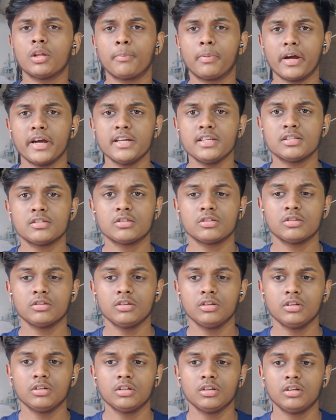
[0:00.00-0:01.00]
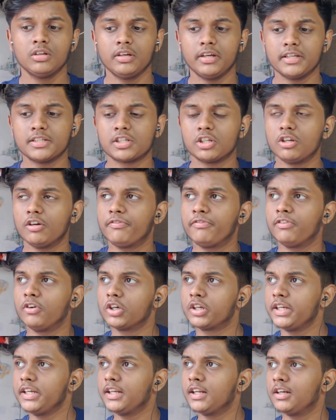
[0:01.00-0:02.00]
the price instead of
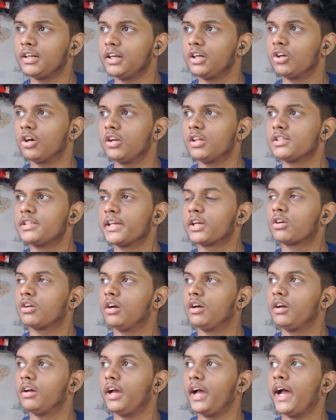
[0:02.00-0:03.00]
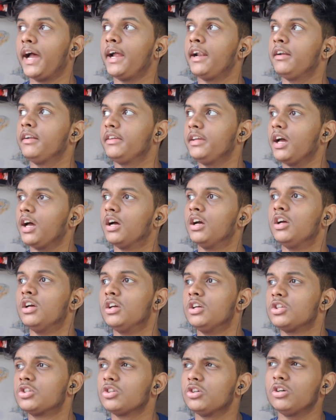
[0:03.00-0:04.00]
$1,400. They and yeah,
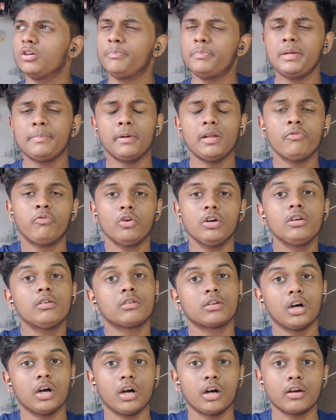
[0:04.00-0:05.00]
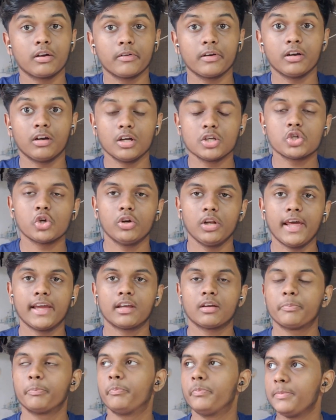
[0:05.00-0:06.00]
so people would so
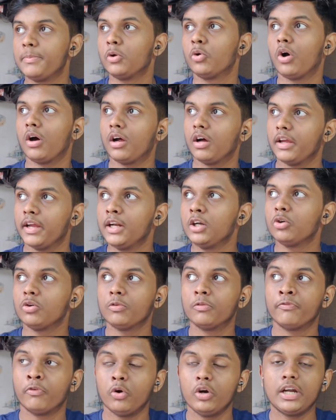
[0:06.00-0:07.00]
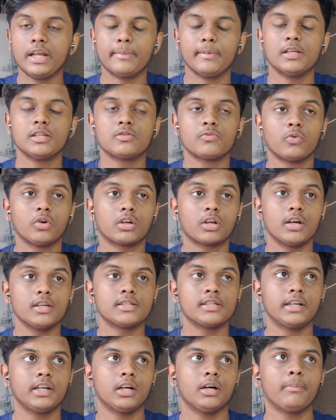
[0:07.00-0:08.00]
like people who are into foldables would
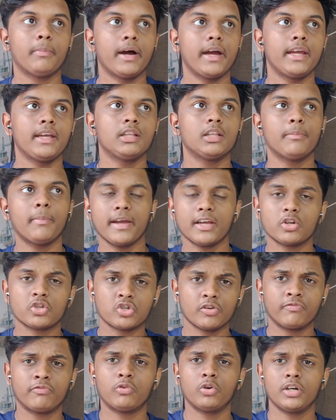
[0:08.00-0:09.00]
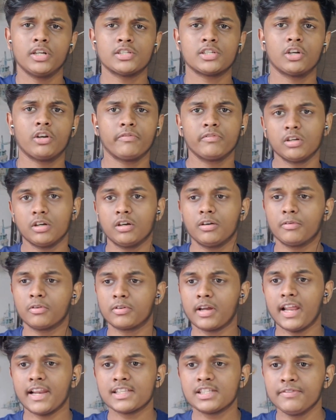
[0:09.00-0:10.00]
consider buying the Microsoft Fold instead of the
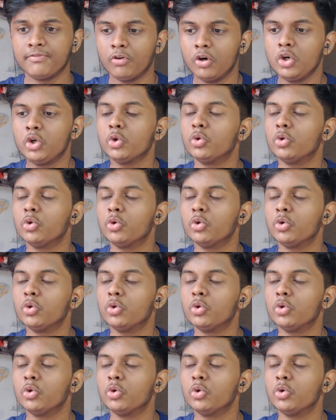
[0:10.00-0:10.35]
Galaxy Fold